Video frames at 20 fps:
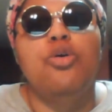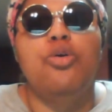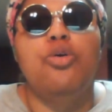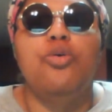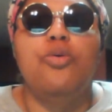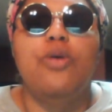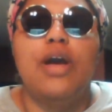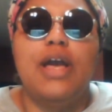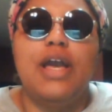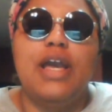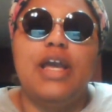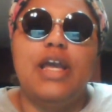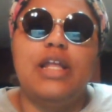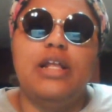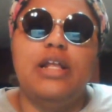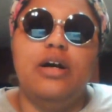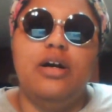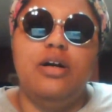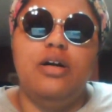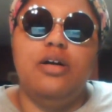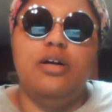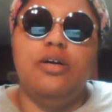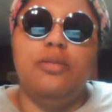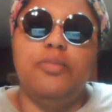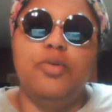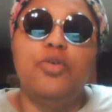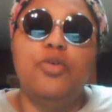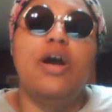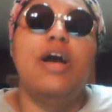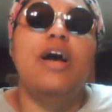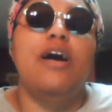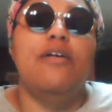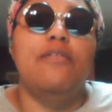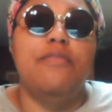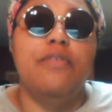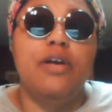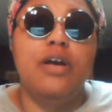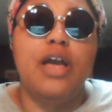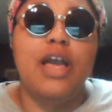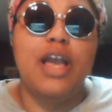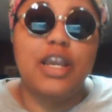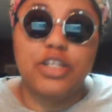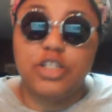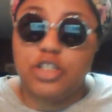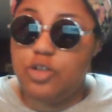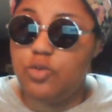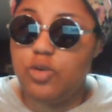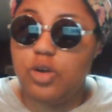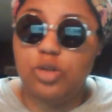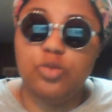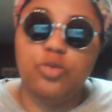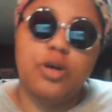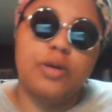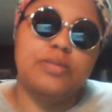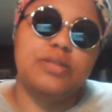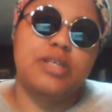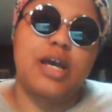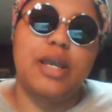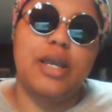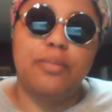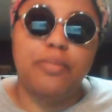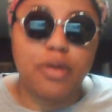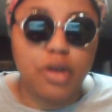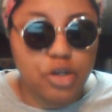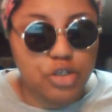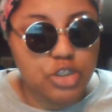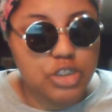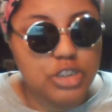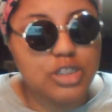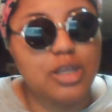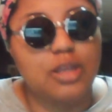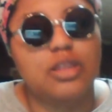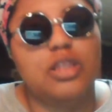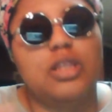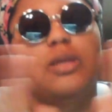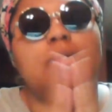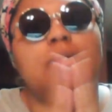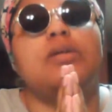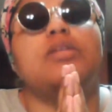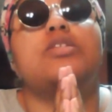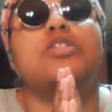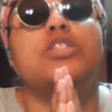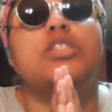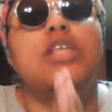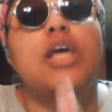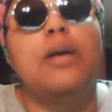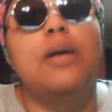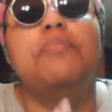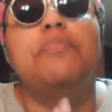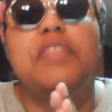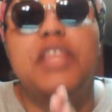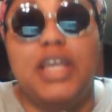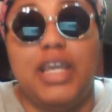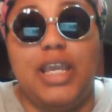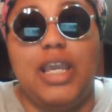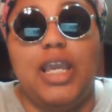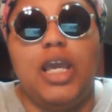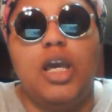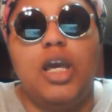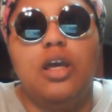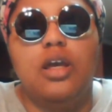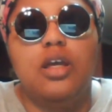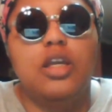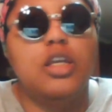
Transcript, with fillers: who had um who have actually went on the website and purchased something something.